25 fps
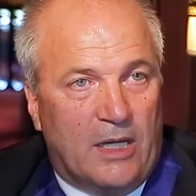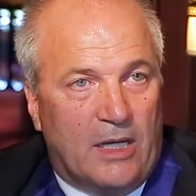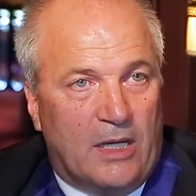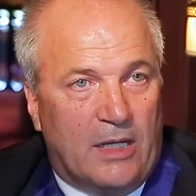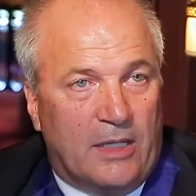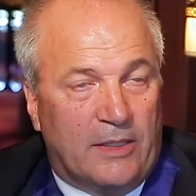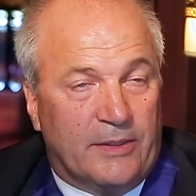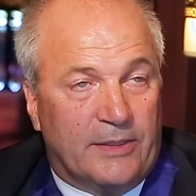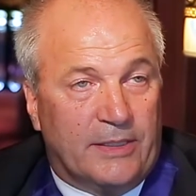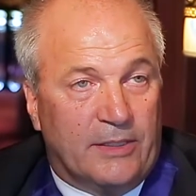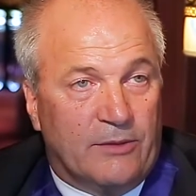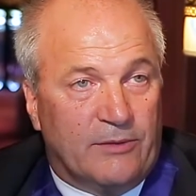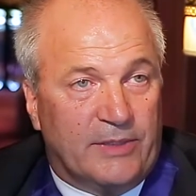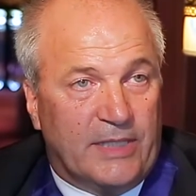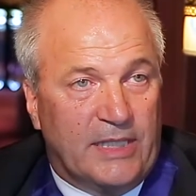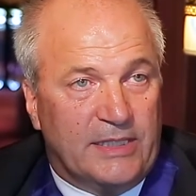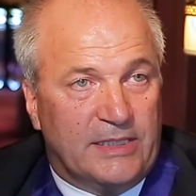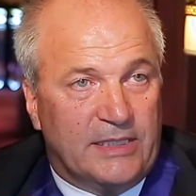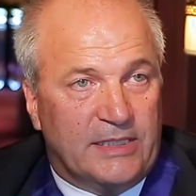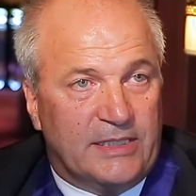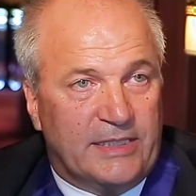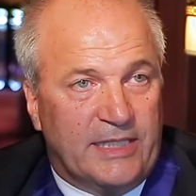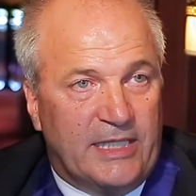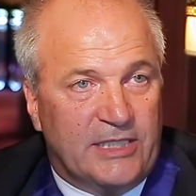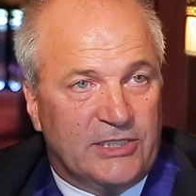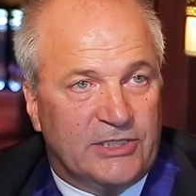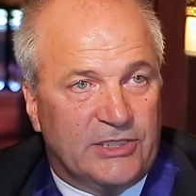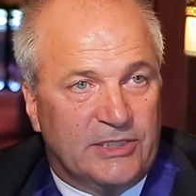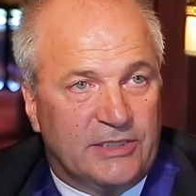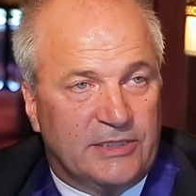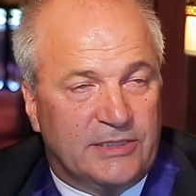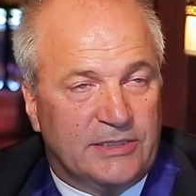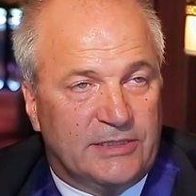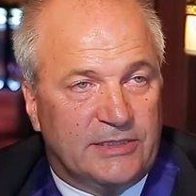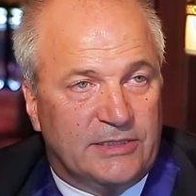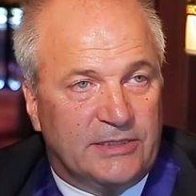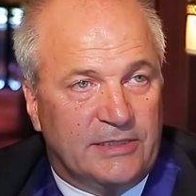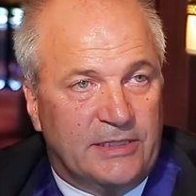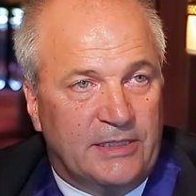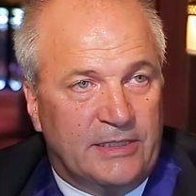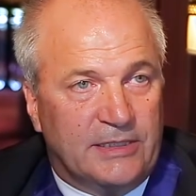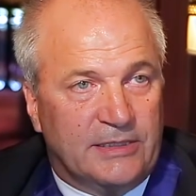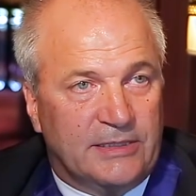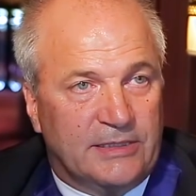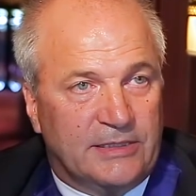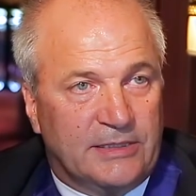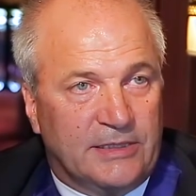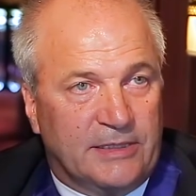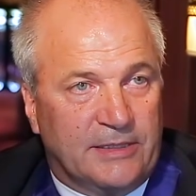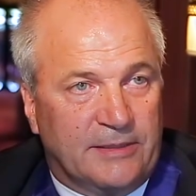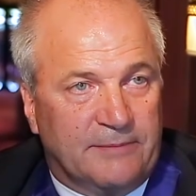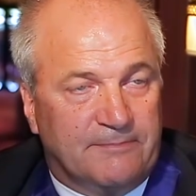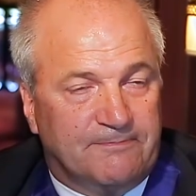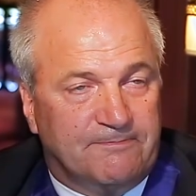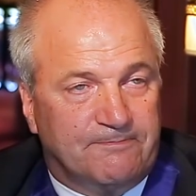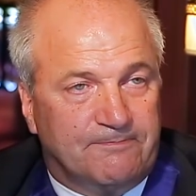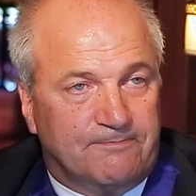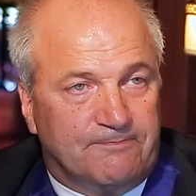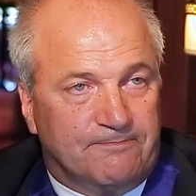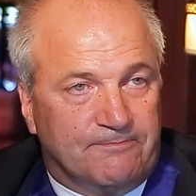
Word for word: Uh, the United Nations is um,